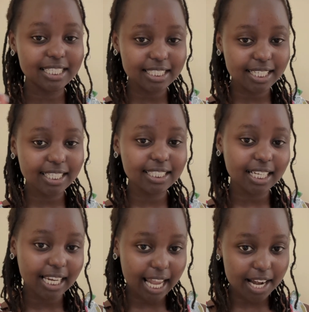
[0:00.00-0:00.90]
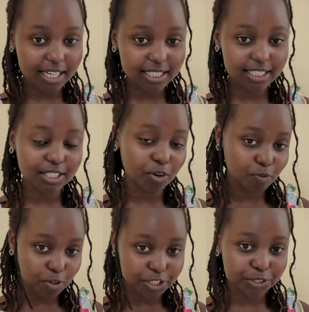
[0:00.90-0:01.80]
detailed clarity
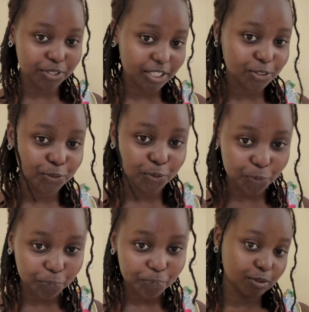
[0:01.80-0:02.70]
of what you need to know.